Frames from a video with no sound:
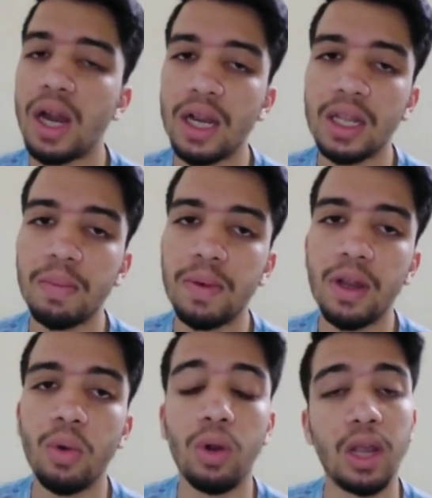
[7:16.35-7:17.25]
Another
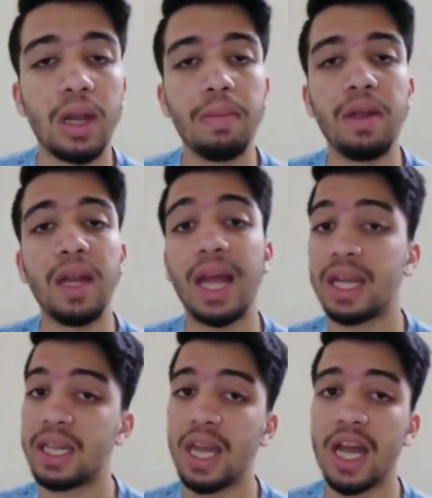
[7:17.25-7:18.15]
player who can be
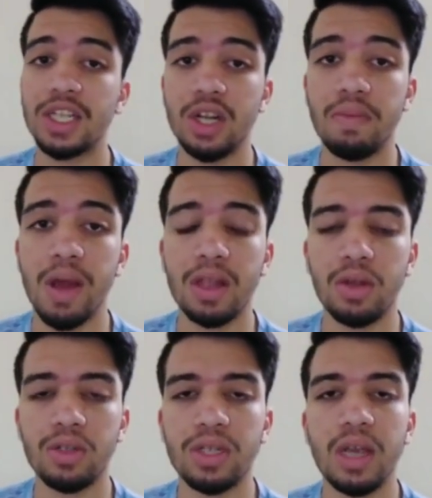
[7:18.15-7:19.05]
like the Angela
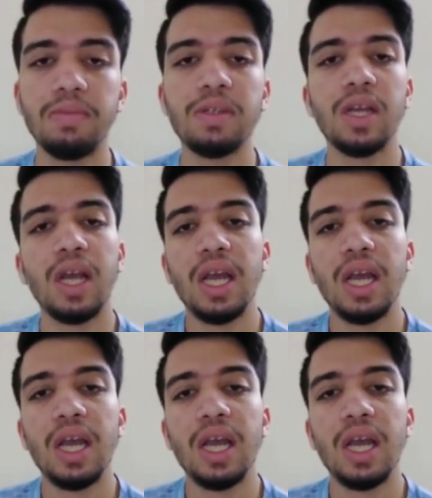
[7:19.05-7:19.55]
Matthews times.